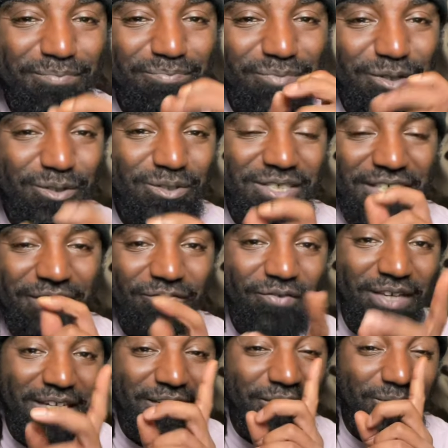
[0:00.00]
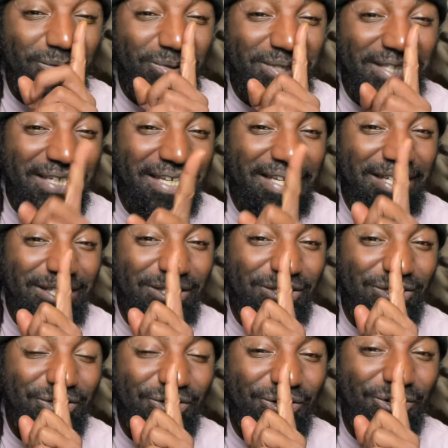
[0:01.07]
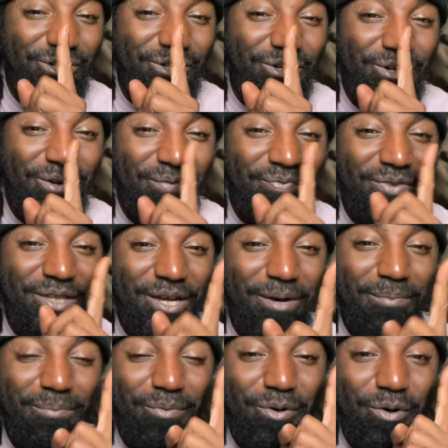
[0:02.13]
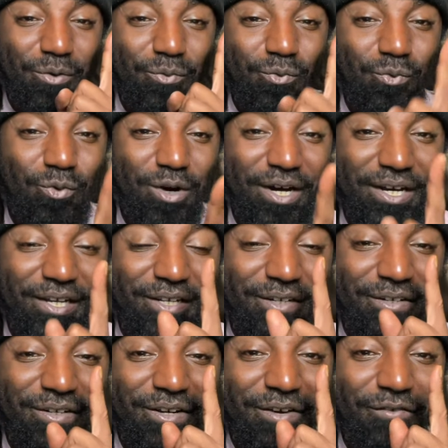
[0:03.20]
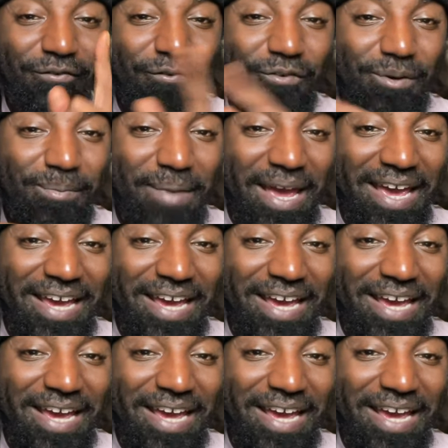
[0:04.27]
music video teaser number one from